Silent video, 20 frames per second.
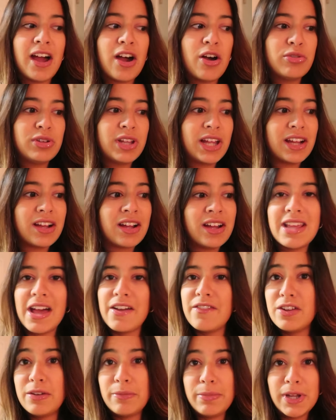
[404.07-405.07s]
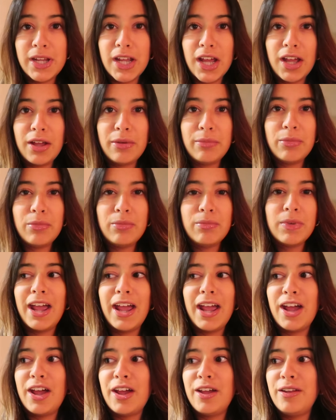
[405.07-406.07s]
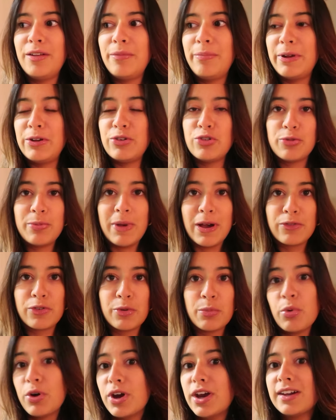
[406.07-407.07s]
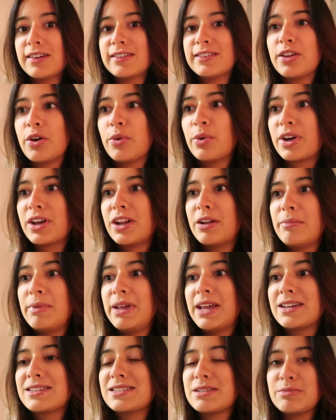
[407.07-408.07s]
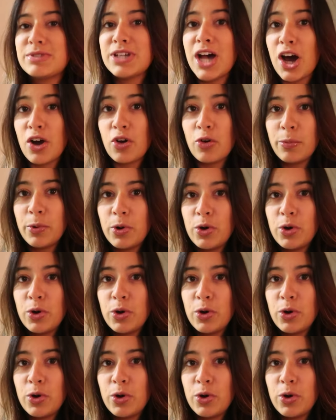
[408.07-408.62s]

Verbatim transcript: now like 7 p.m. and Pedro's back from work, so we're gonna make some taco